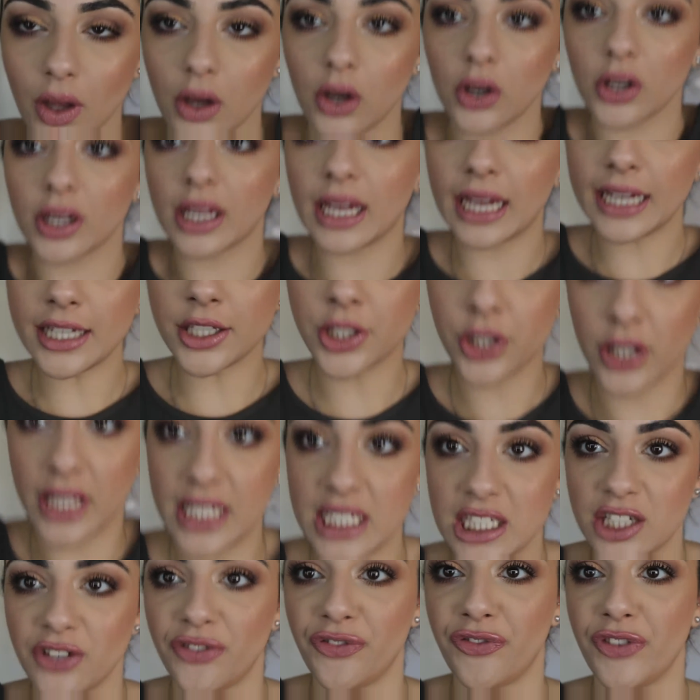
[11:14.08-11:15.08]
Okay, so
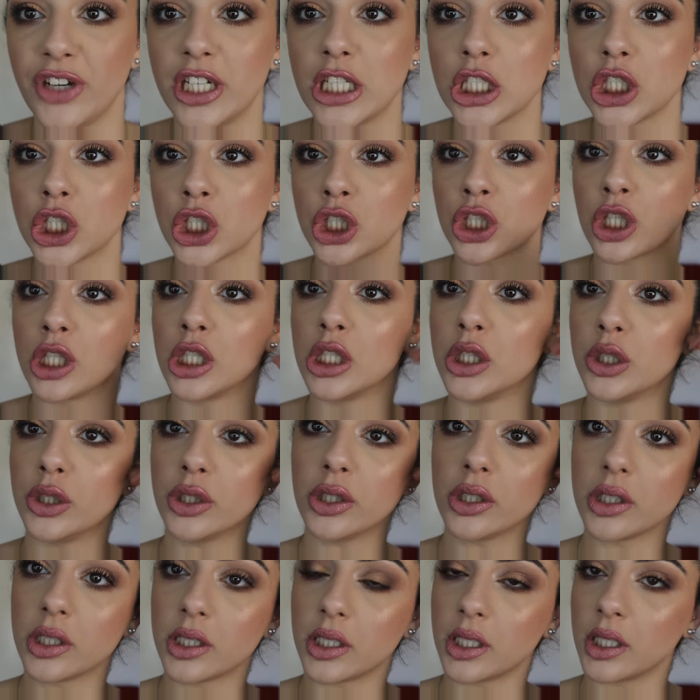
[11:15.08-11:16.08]
that's a finished
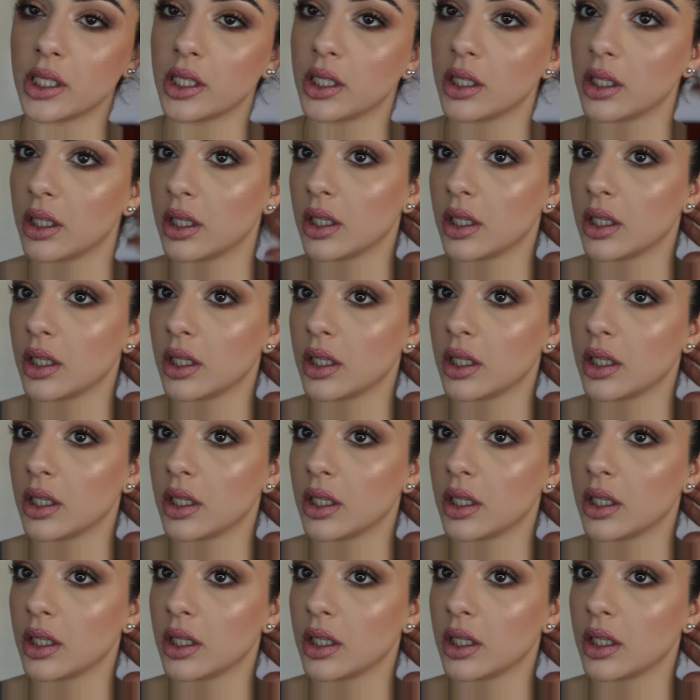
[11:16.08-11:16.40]
look.